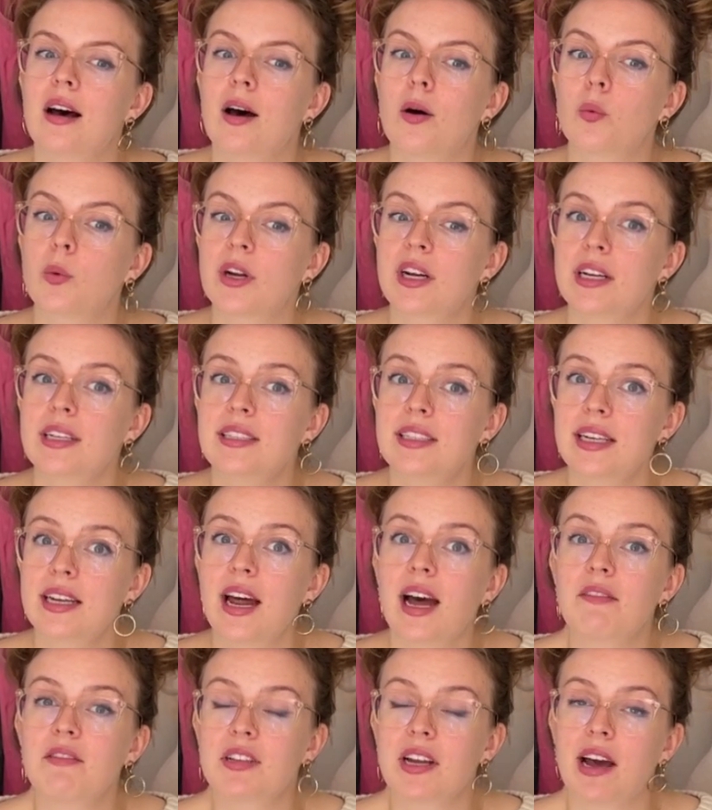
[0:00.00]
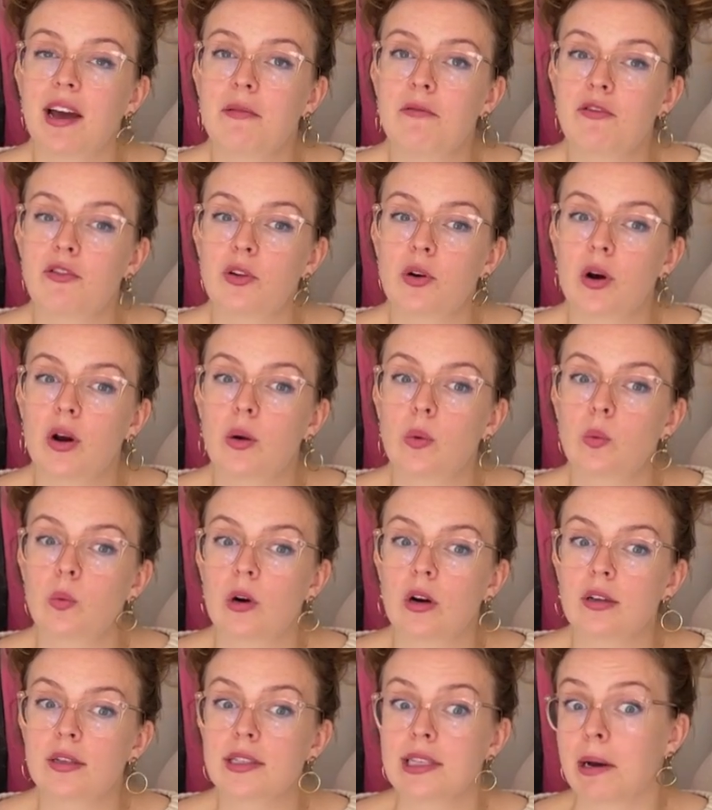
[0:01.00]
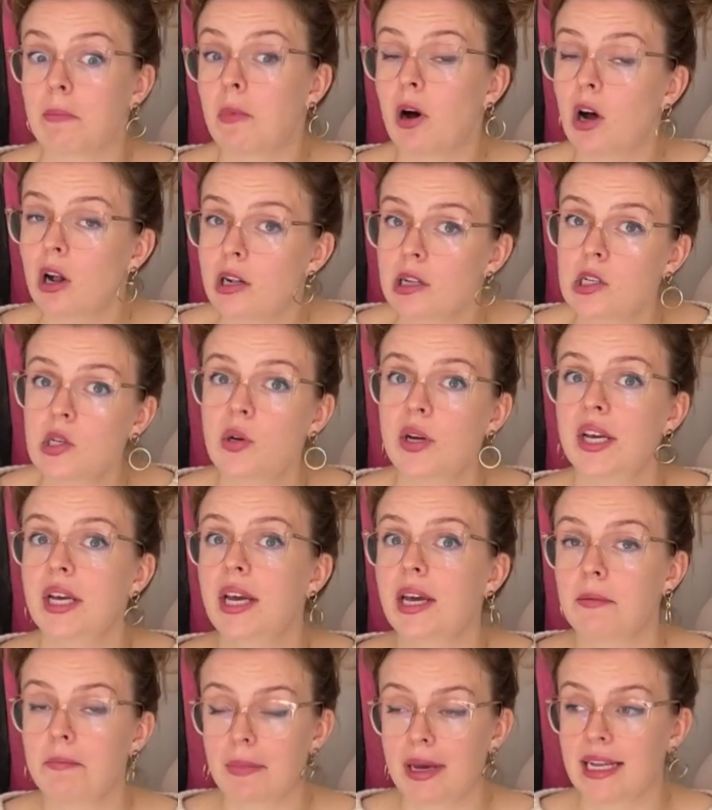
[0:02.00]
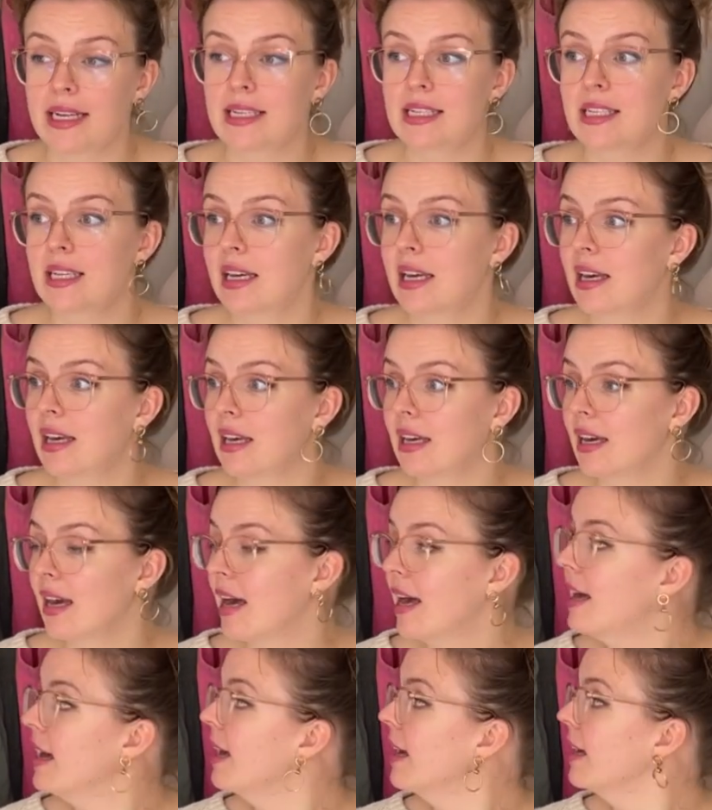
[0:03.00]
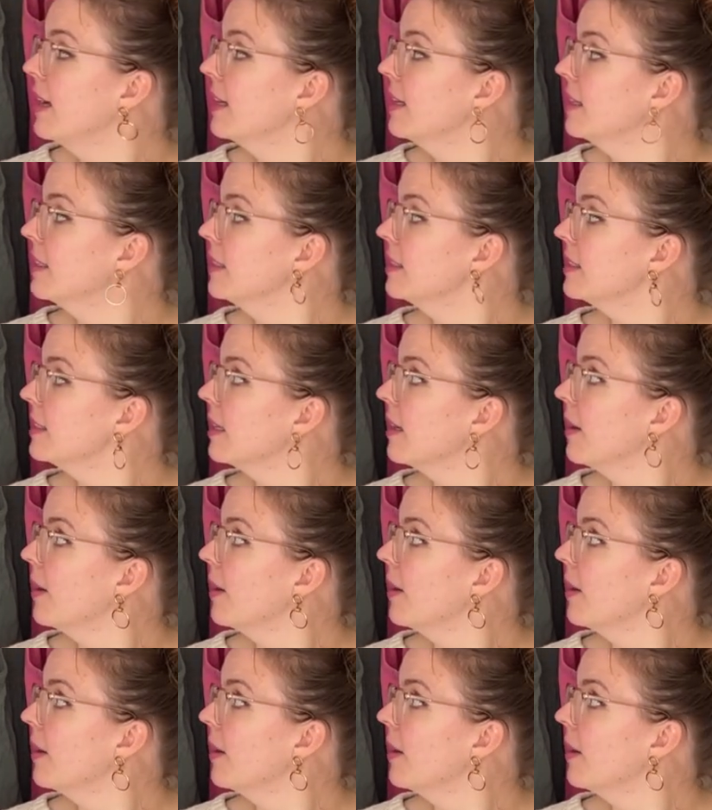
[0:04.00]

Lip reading: What I did have time for was some altering and mending and